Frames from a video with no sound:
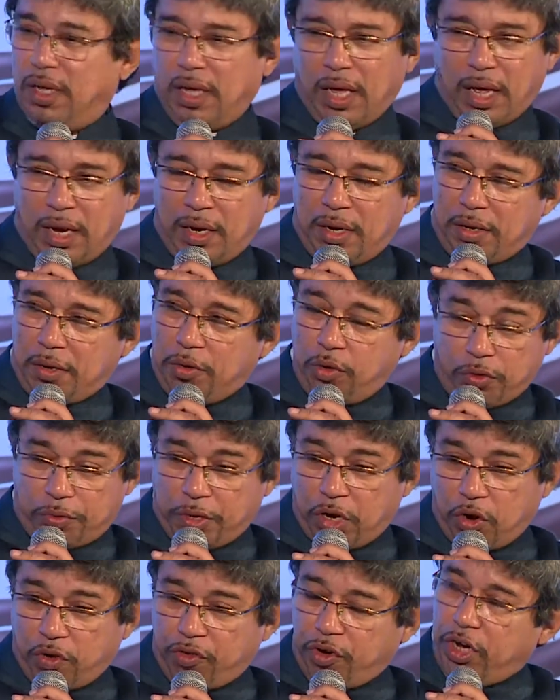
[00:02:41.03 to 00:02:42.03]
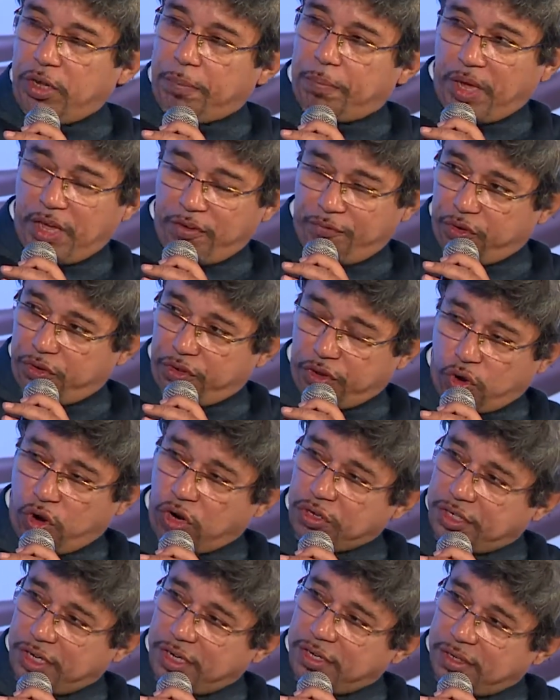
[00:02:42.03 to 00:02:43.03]
And, you know, they're not really paying for the
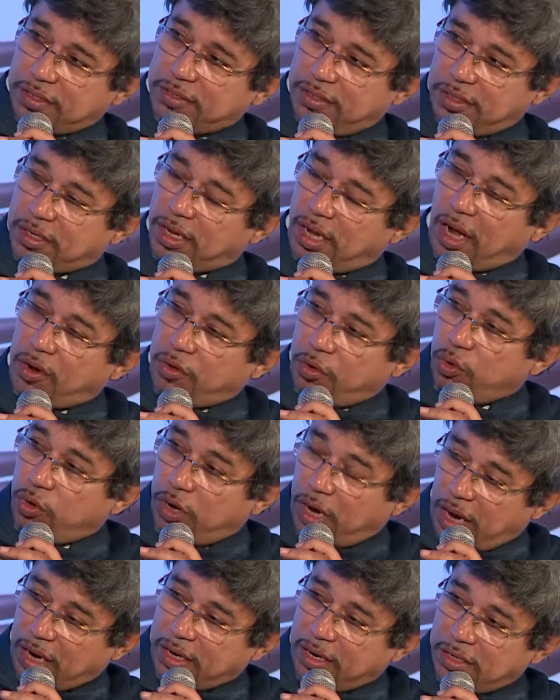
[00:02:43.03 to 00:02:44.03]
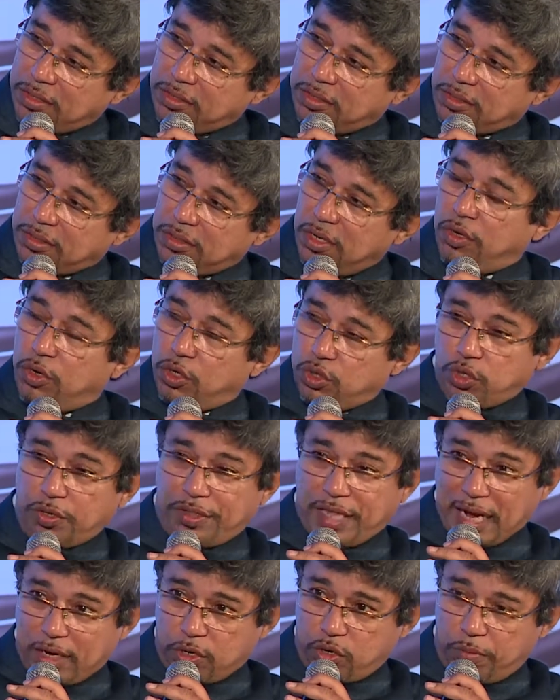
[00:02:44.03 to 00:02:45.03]
content, the okay. rural heartlands. So
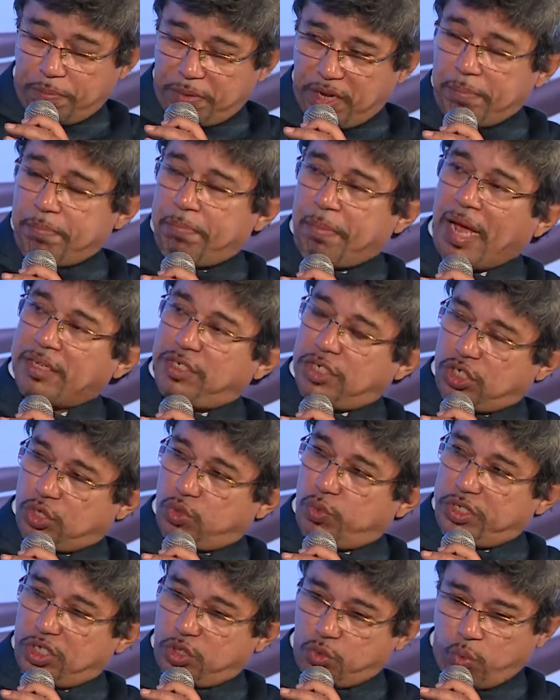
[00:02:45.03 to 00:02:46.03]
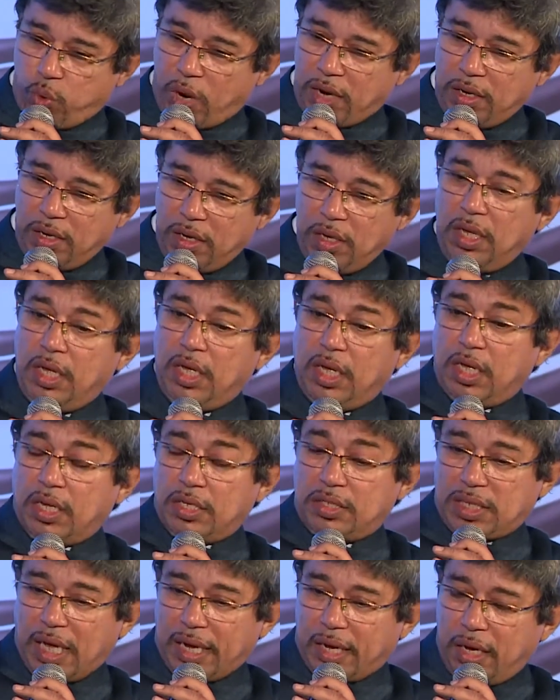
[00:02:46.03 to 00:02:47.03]
that could be a magic switch, one.
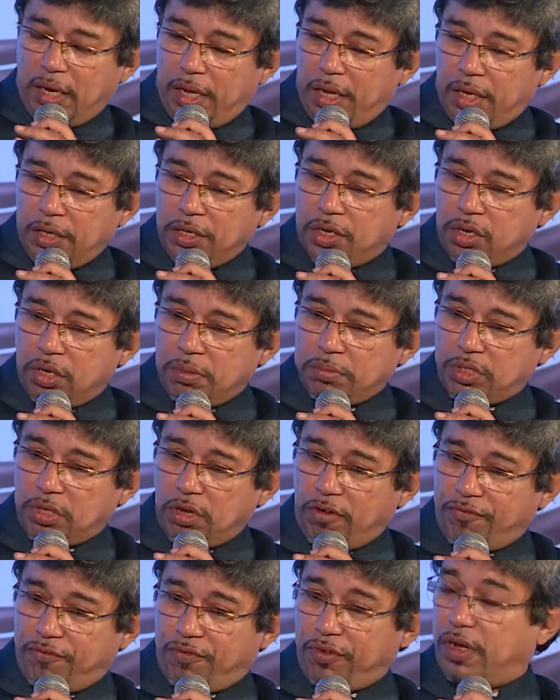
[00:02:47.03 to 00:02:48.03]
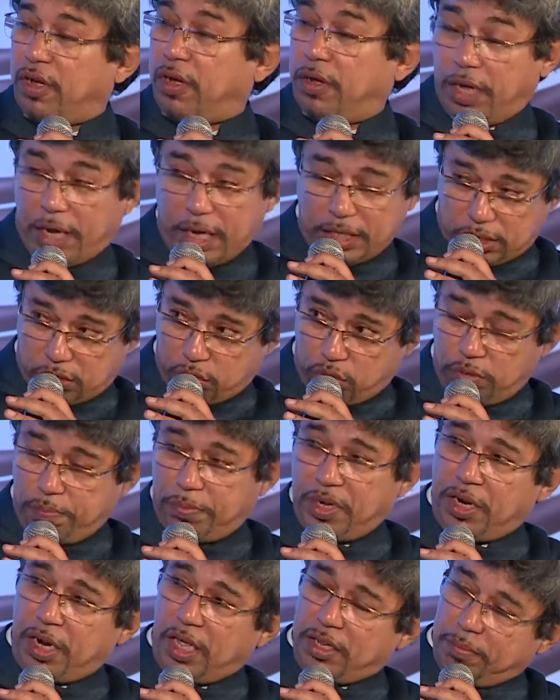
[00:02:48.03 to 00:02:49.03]
Secondly, in terms of uh, hits could
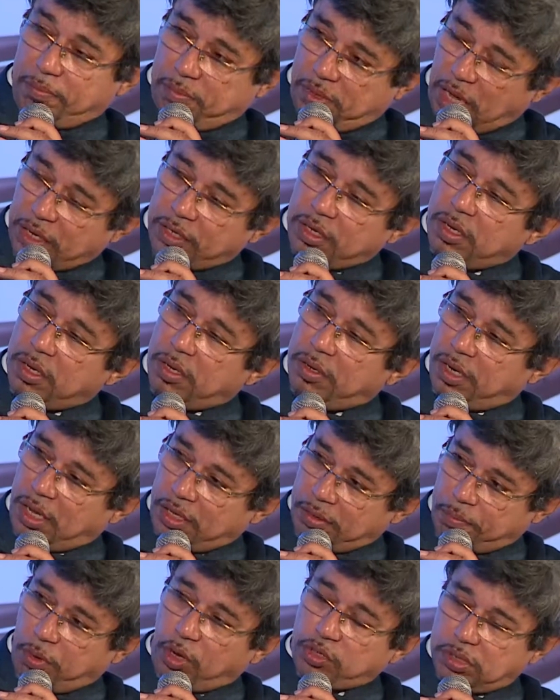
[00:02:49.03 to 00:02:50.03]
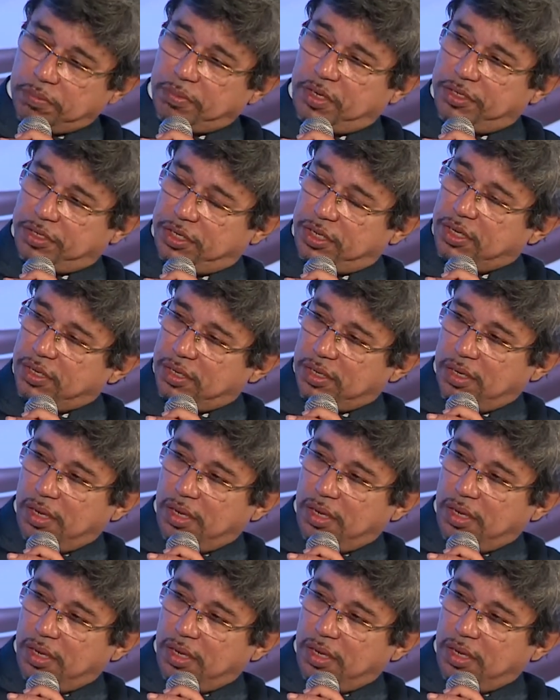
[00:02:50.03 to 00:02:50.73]
be another, another, another possibility.